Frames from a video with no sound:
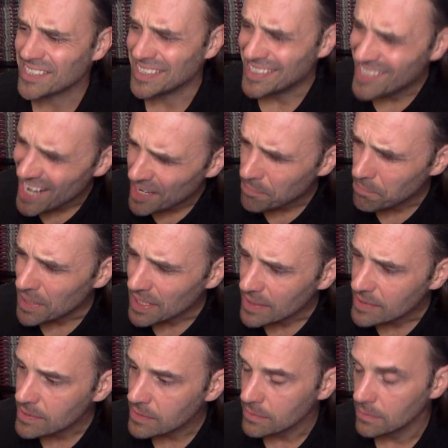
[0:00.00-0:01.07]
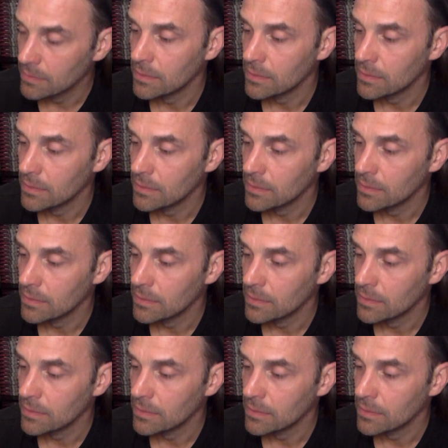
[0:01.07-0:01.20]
and deadbeats.